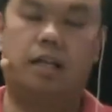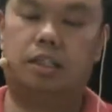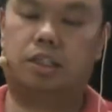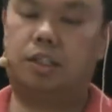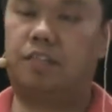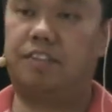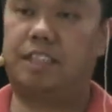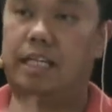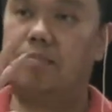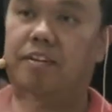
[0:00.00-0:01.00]

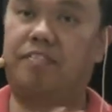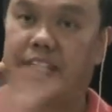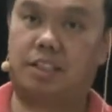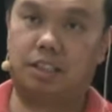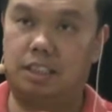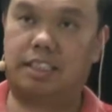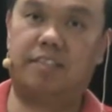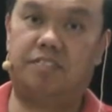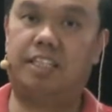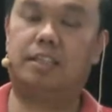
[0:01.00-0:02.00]
surface imperfections
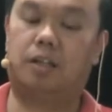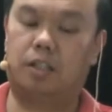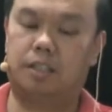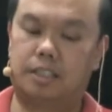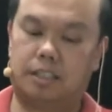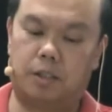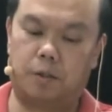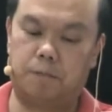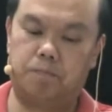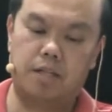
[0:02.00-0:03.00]
and things on it.
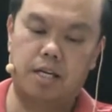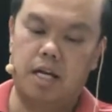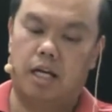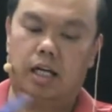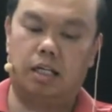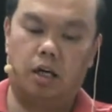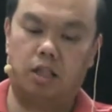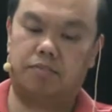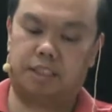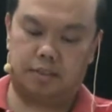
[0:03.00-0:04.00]
So a
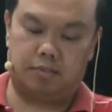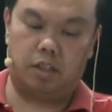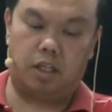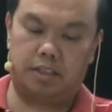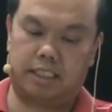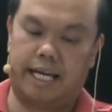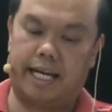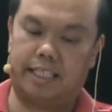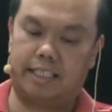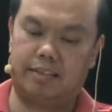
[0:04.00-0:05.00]
lot of
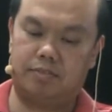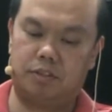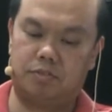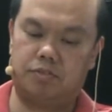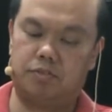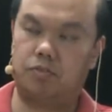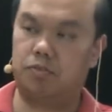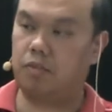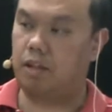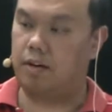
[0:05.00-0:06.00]
sanding with
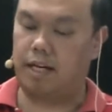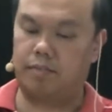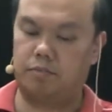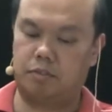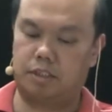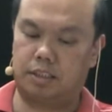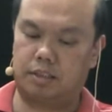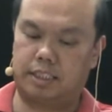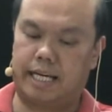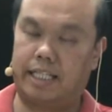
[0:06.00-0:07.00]

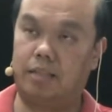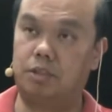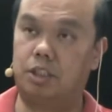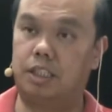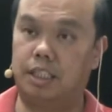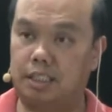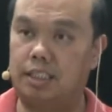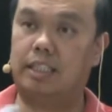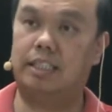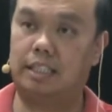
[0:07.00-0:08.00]
sanding
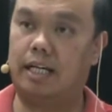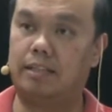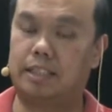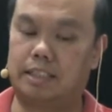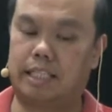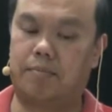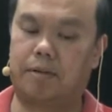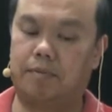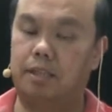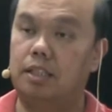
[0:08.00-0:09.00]
machines and
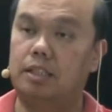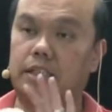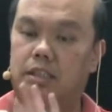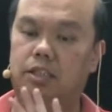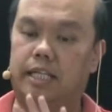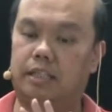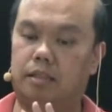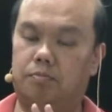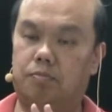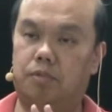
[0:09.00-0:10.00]
sandpaper just to get
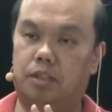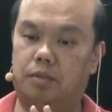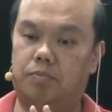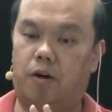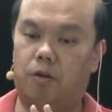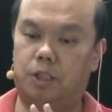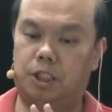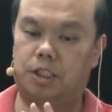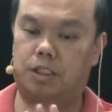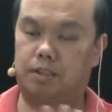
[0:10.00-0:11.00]
the
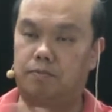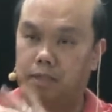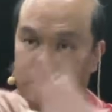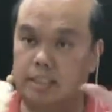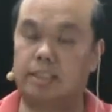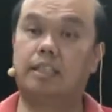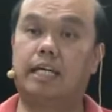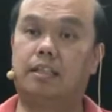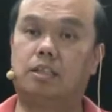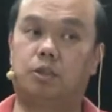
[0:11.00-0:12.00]
polish, just to
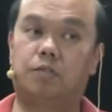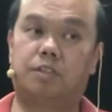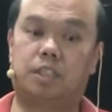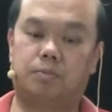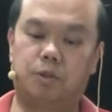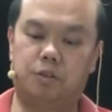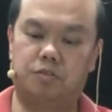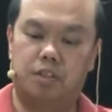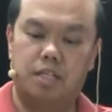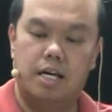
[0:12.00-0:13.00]
get the surface
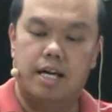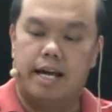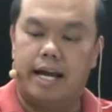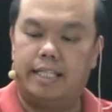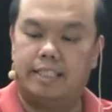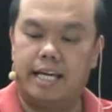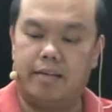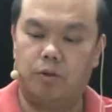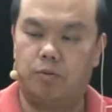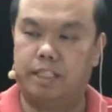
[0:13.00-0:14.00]
smooth. And
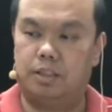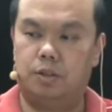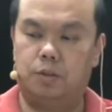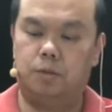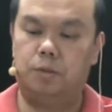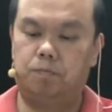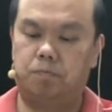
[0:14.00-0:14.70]
then what we do